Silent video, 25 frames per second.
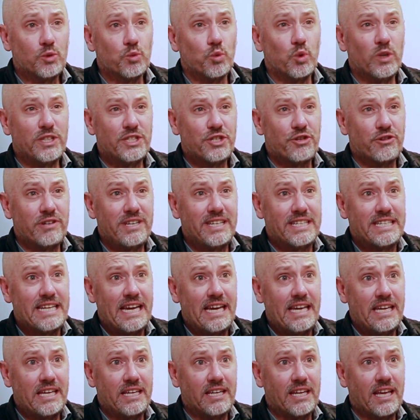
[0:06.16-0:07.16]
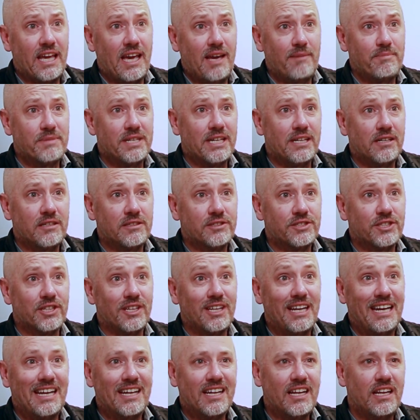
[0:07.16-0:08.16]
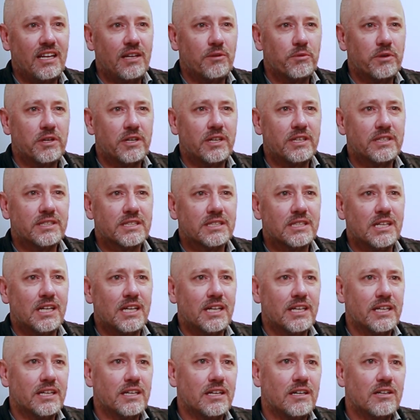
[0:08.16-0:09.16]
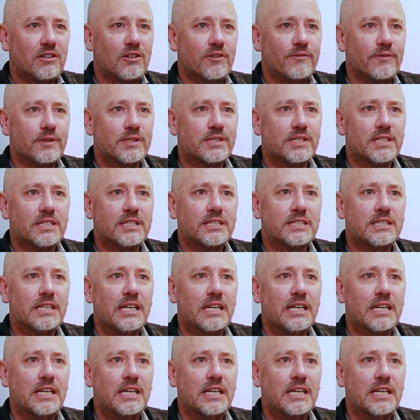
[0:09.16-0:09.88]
wintry day in Cape Town, so luckily we're inside in our offices.